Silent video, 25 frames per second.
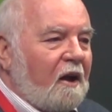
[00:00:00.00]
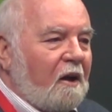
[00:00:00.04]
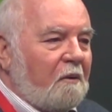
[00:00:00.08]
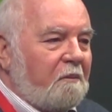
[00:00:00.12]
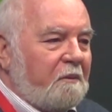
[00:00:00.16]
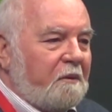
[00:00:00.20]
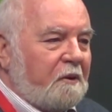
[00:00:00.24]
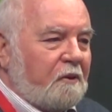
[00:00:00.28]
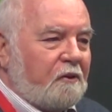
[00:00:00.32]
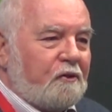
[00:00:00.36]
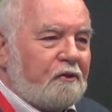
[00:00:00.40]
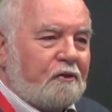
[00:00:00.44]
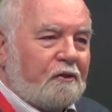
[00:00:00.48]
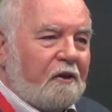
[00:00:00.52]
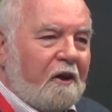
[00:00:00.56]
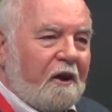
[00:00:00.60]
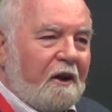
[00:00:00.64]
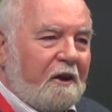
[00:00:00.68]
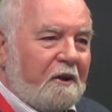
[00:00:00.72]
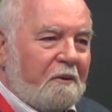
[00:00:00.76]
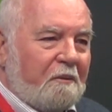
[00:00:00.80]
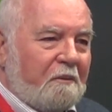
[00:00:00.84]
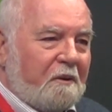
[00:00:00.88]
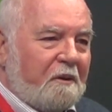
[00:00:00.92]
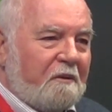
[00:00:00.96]
in
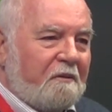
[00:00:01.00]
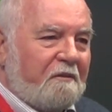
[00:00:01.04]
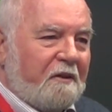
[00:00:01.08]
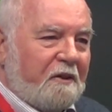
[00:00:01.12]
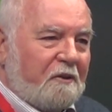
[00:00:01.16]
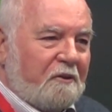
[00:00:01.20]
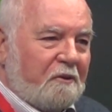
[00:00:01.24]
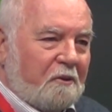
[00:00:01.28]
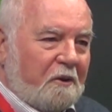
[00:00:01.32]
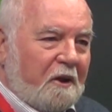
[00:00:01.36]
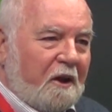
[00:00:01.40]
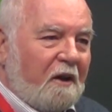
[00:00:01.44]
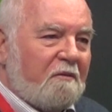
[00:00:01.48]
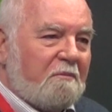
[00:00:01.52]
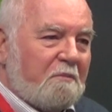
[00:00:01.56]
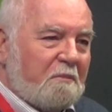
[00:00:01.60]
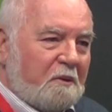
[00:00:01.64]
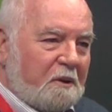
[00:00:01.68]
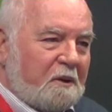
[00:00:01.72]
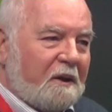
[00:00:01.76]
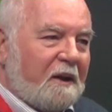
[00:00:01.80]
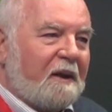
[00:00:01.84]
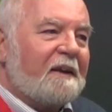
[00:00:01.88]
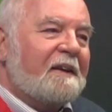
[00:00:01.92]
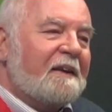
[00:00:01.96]
Australia with the federal
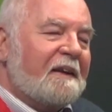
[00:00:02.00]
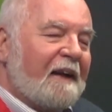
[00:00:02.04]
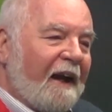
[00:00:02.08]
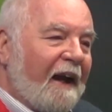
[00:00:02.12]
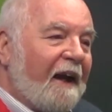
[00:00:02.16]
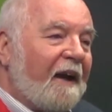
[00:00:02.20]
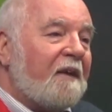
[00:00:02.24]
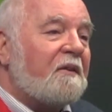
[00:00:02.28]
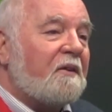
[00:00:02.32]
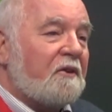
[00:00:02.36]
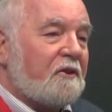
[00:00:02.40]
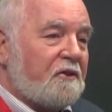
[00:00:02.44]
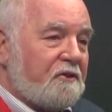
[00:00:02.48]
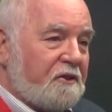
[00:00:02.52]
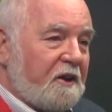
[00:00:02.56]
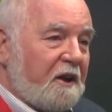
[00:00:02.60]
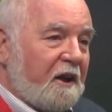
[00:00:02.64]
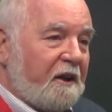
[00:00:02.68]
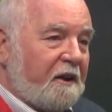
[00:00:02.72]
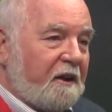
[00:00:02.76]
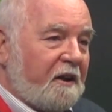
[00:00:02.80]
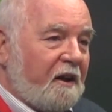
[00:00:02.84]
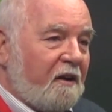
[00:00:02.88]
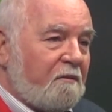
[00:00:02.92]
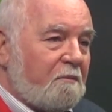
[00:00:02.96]
government and the
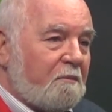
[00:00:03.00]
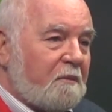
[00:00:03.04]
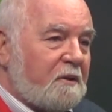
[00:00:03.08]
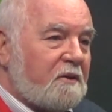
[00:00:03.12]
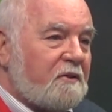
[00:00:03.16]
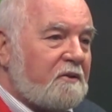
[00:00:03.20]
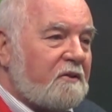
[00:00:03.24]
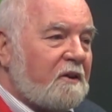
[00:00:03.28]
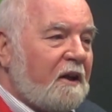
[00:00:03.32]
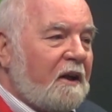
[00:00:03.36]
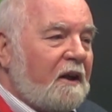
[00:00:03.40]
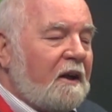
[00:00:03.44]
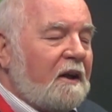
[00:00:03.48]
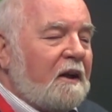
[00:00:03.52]
state governments.